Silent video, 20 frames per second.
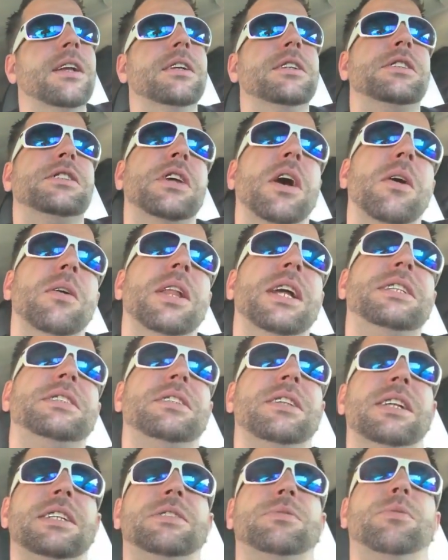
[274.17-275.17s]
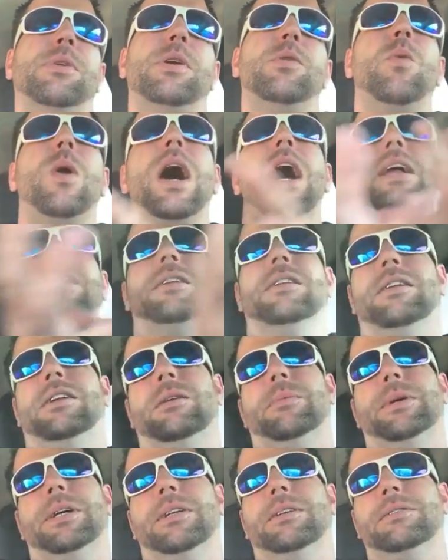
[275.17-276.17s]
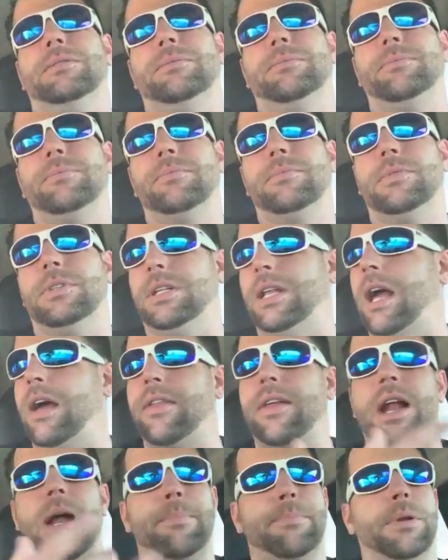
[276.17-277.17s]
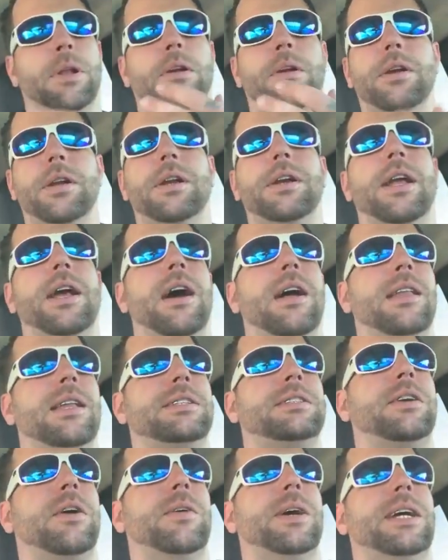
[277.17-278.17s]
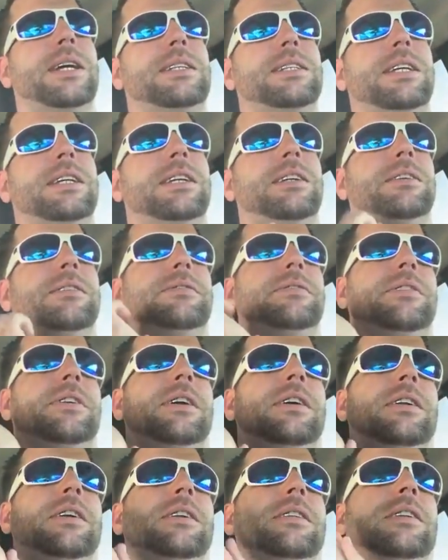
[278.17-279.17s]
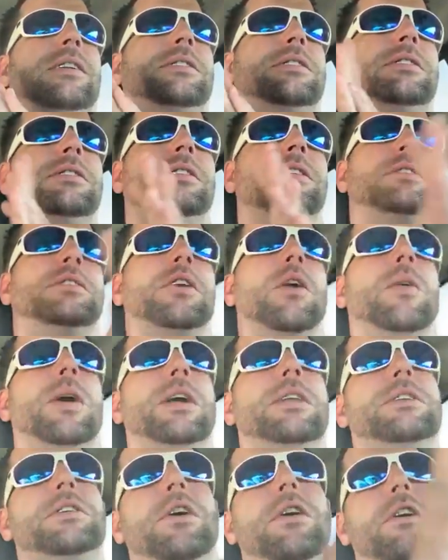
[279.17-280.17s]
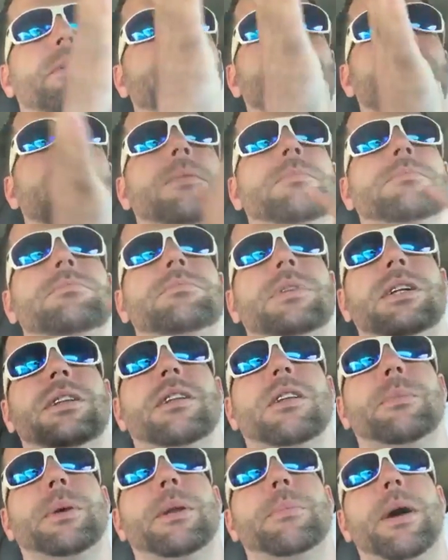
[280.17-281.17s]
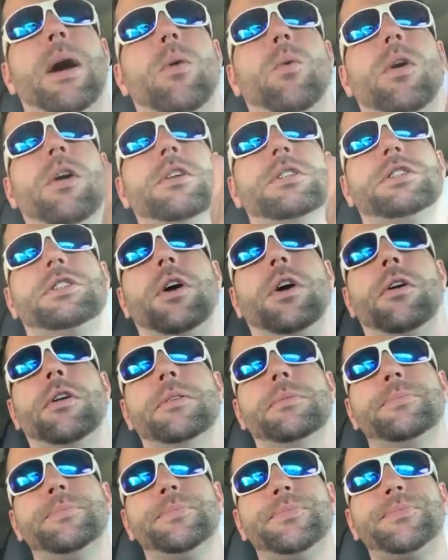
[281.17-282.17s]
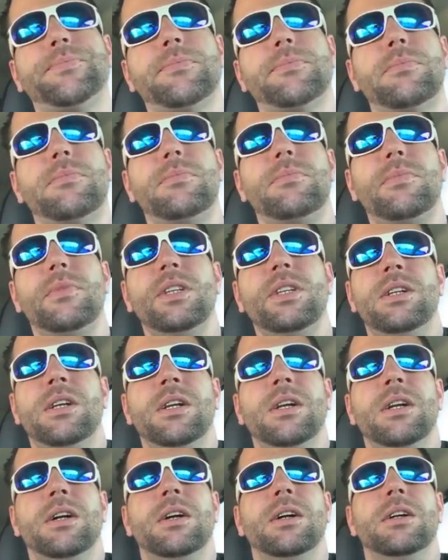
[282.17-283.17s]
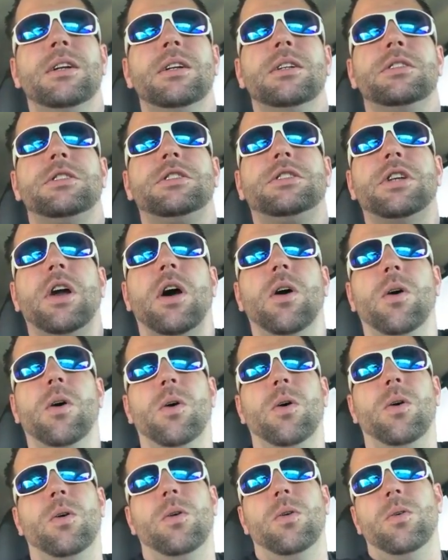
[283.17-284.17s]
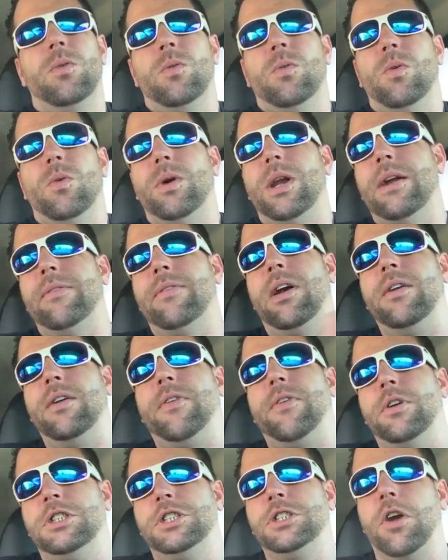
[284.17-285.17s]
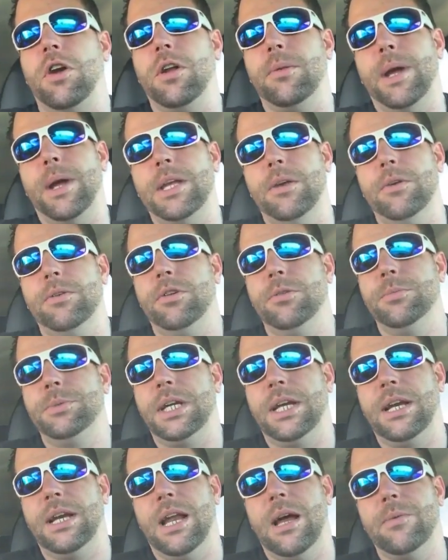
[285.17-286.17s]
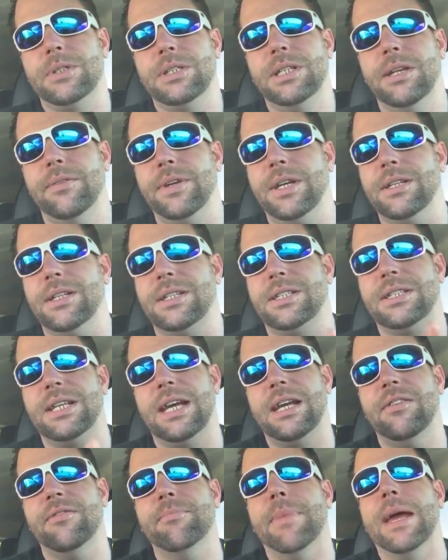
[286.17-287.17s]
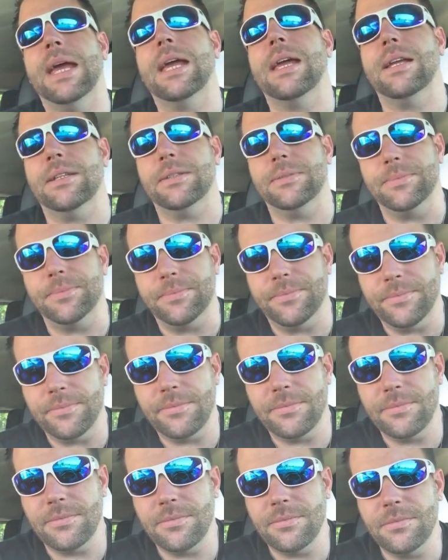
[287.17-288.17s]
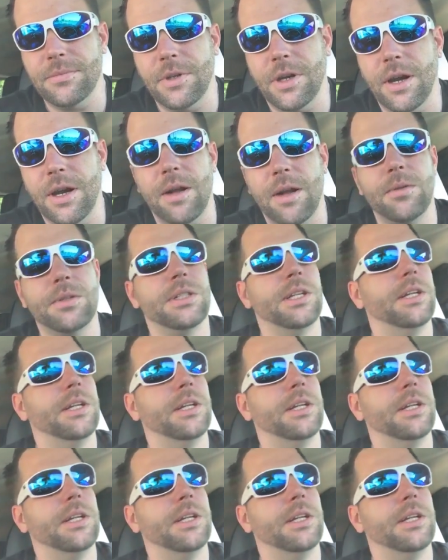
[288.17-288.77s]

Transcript: So let's rewind a little bit. Now that I blurted it out, let's go ahead and let's go ahead and talk about a little bit about where it started. So when I very first started my YouTube channel, I was living in the state of Maine. All right, I was